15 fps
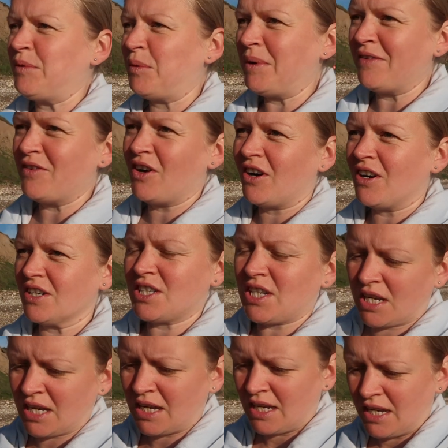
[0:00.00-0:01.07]
But we have
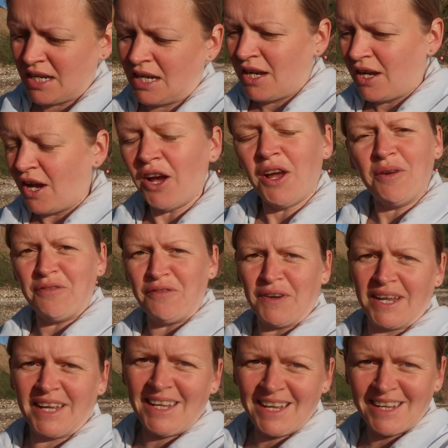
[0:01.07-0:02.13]
got,
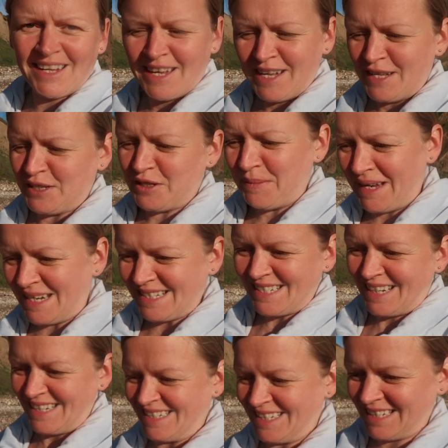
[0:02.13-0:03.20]
hopefully, some
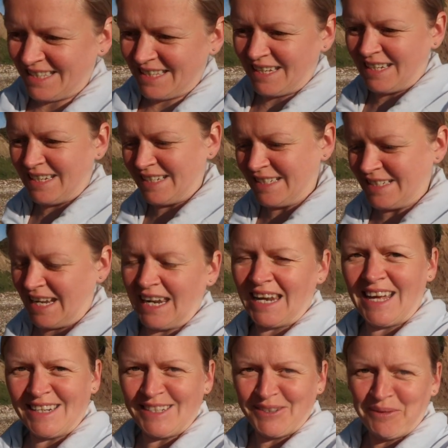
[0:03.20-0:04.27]
exciting things
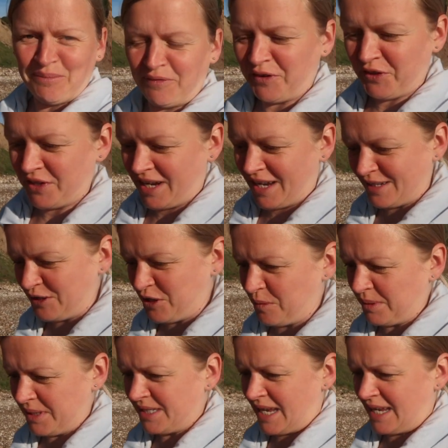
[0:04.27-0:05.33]
lined up for the next
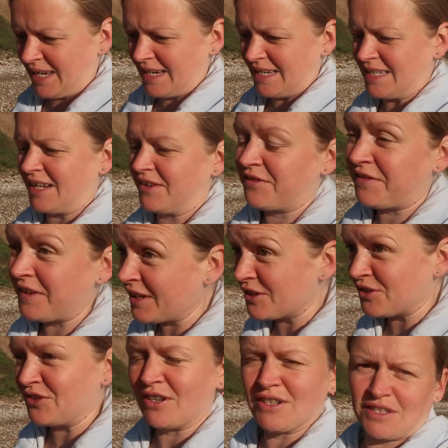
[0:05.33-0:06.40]
couple of days. And
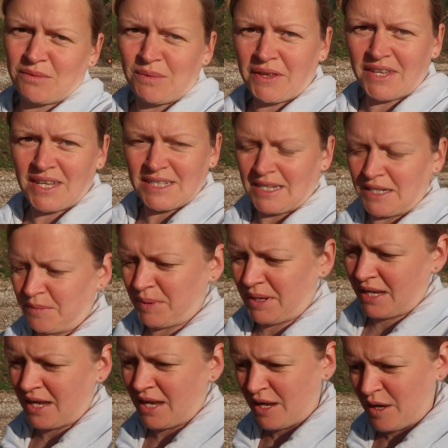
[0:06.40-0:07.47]
fingers crossed the weather is going to
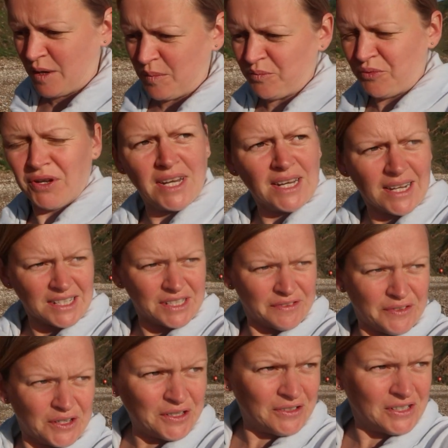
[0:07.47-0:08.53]
be pretty nice
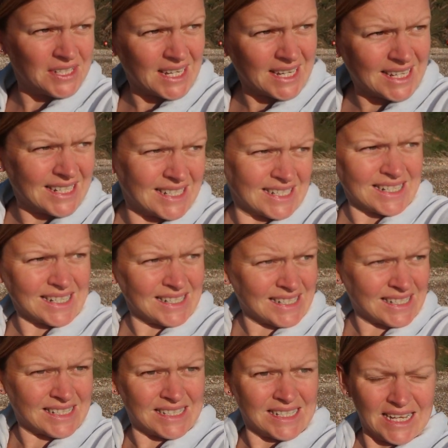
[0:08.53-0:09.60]
for us. It is
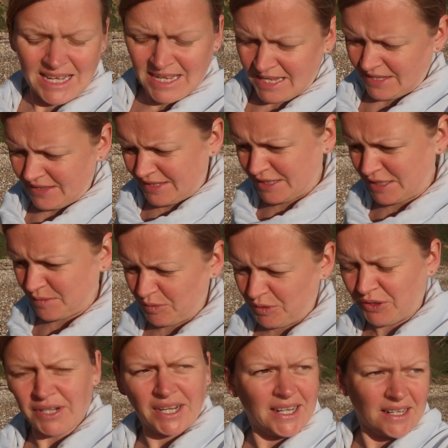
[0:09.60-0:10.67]
nice this
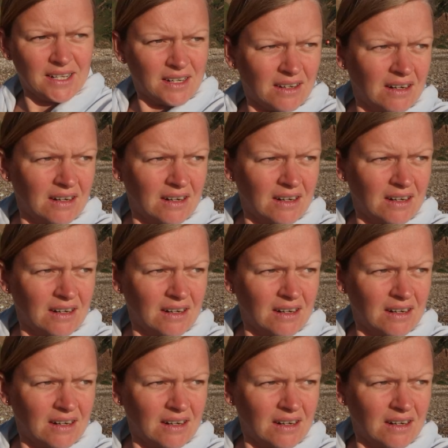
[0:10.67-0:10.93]
morning.